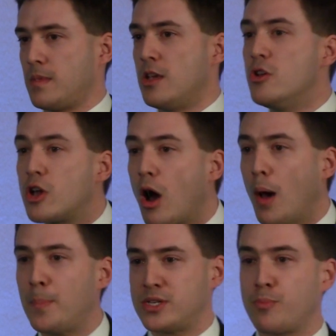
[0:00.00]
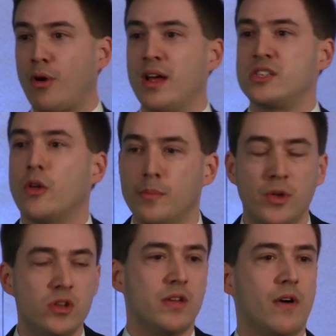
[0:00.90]
You can't put a price on the
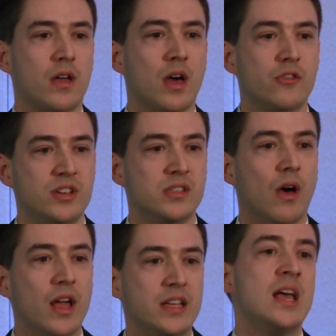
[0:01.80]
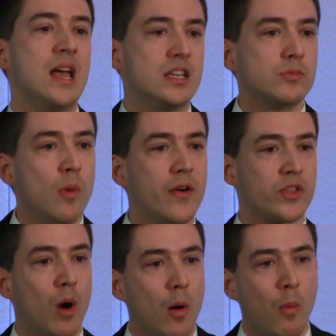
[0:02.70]
beauty of our countryside, its worth
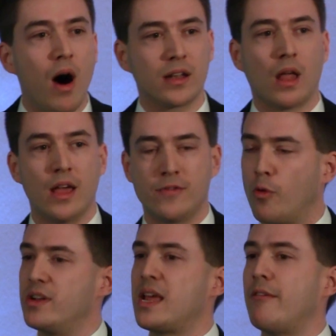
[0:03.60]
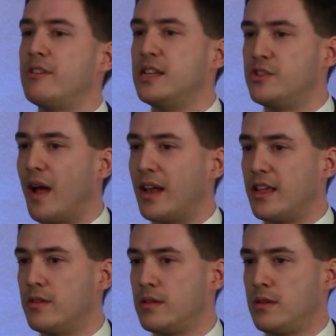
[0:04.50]
to our wildlife, or its heritage value.
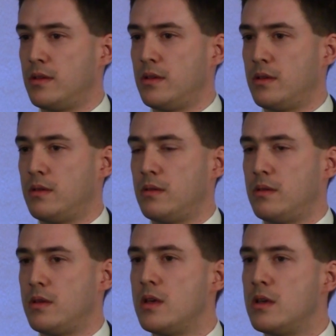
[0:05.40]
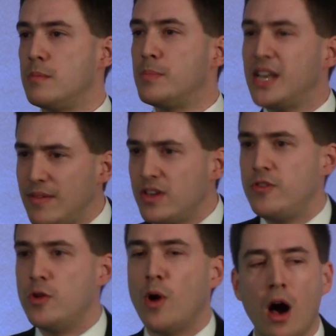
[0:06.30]
But even if
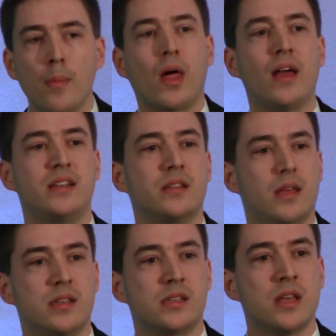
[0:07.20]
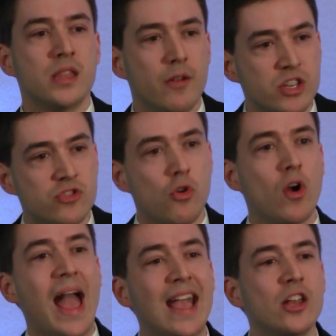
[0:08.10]
you are blind to this, there are strong
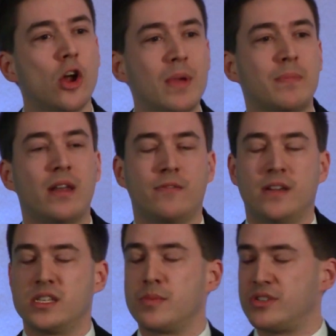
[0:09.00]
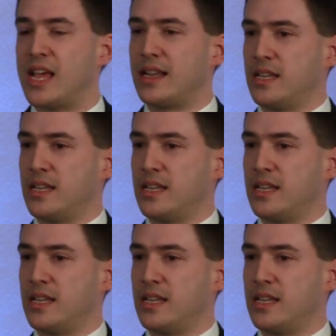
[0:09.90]
economic benefits to protecting